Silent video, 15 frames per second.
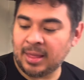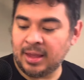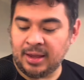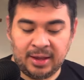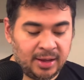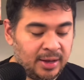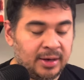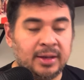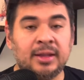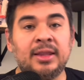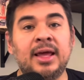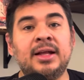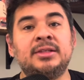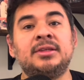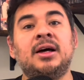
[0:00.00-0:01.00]
And
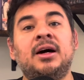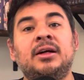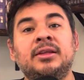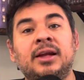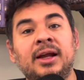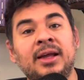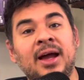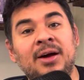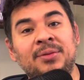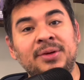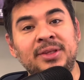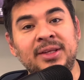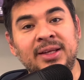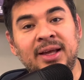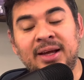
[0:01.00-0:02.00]
that's all that I got with
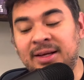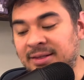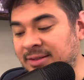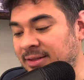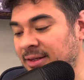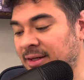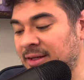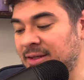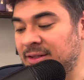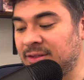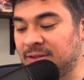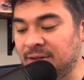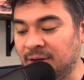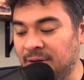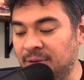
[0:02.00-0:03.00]
it, guys.
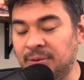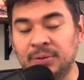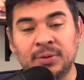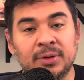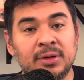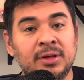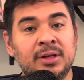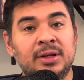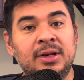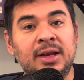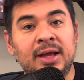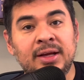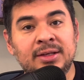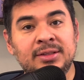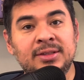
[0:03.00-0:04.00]
So
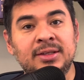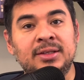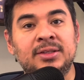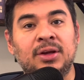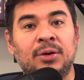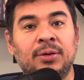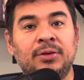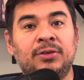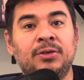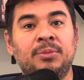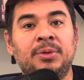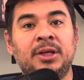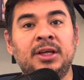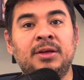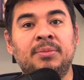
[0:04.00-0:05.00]
next is going to
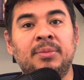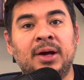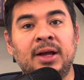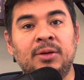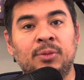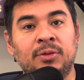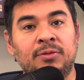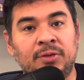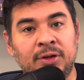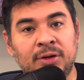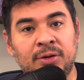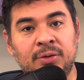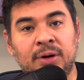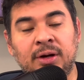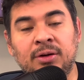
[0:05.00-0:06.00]
be my
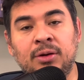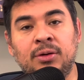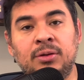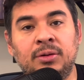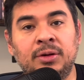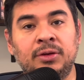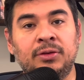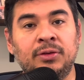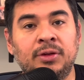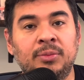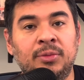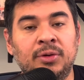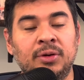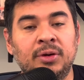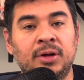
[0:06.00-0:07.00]
review. I'll go into the
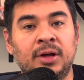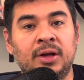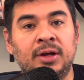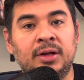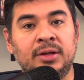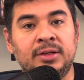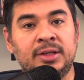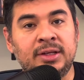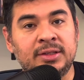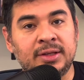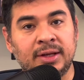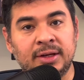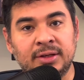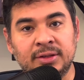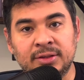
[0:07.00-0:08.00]
more
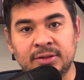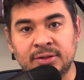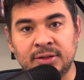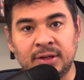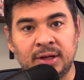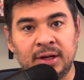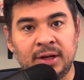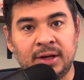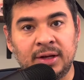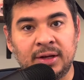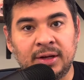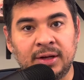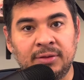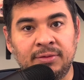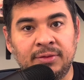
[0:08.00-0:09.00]
details
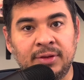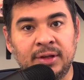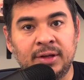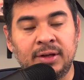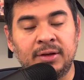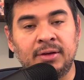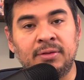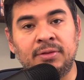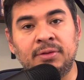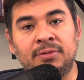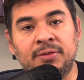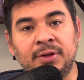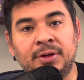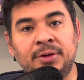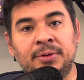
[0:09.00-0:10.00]
of the
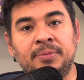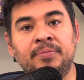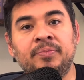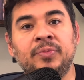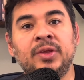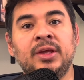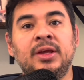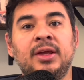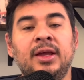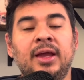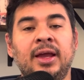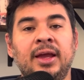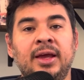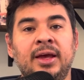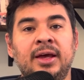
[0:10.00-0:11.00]
film,
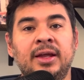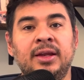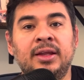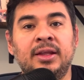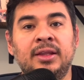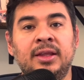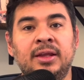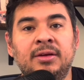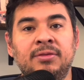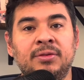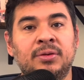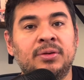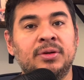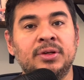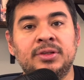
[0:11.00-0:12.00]
and then of
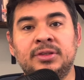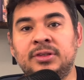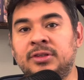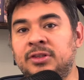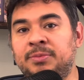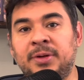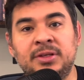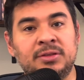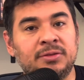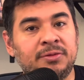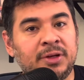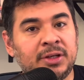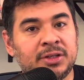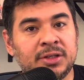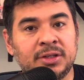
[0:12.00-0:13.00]
course special
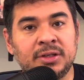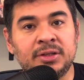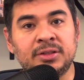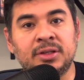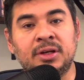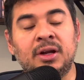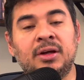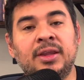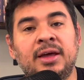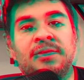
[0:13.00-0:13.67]
features and all that